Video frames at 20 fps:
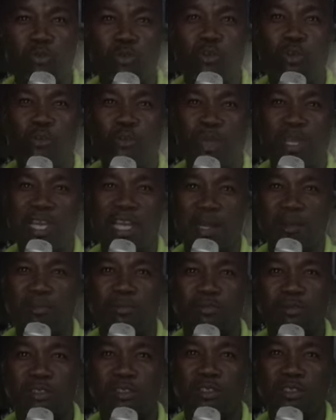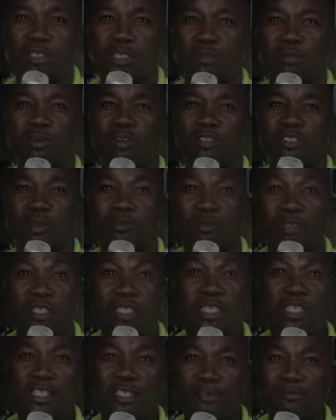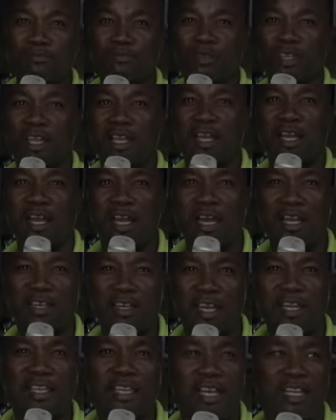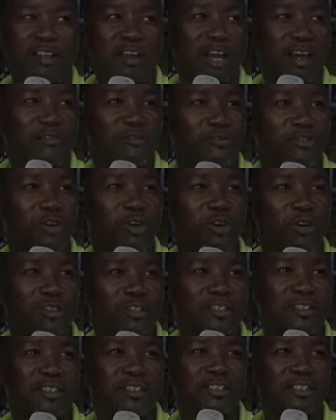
we'll pick up some seats right here at front.